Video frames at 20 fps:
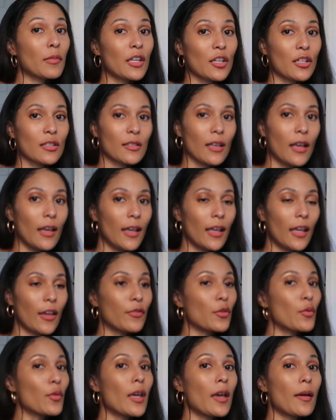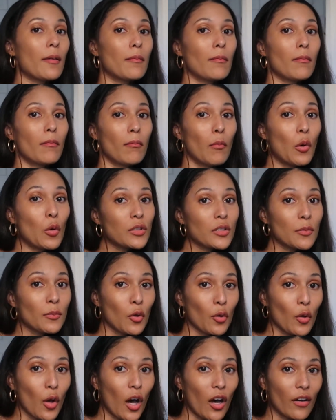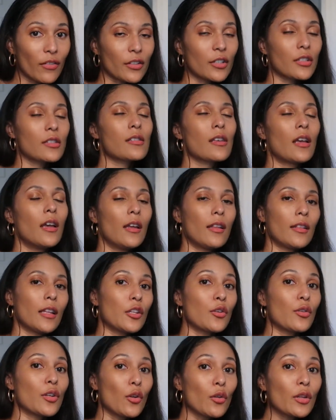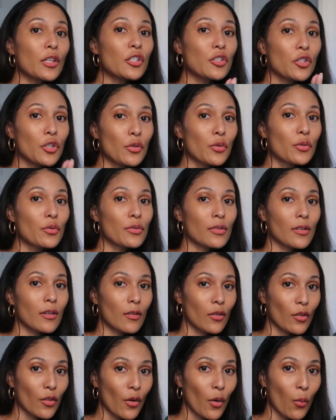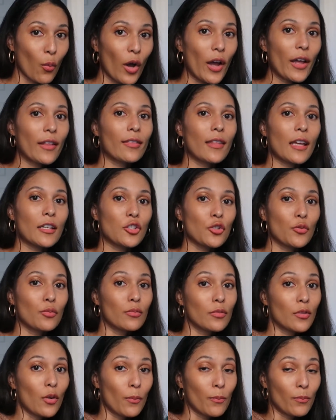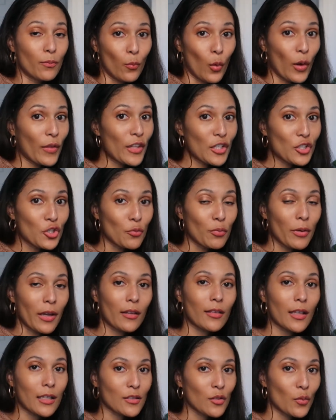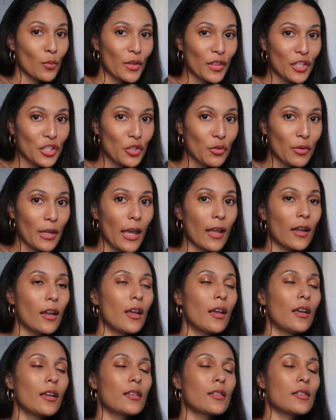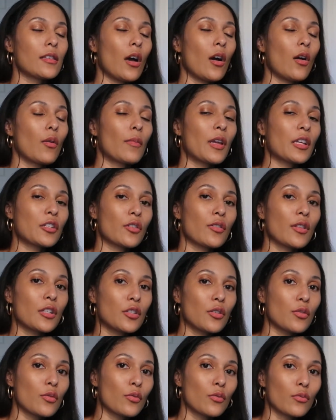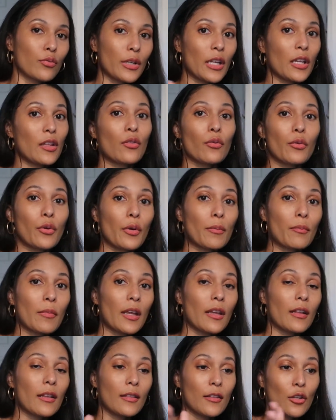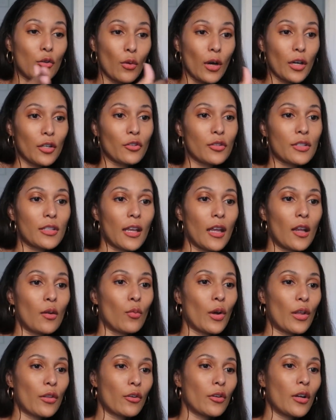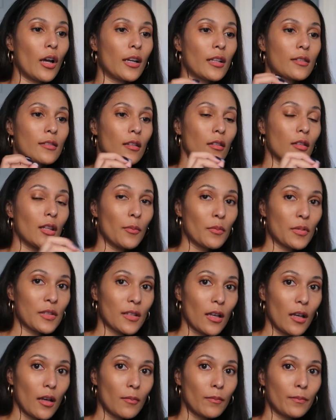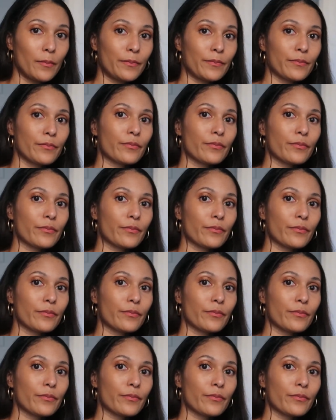because if you get multiple offers, then you can only choose the one that you the one that you pick. That's the one that you get. So make sure that you read through and make, you understand whether or not it's a lump sum,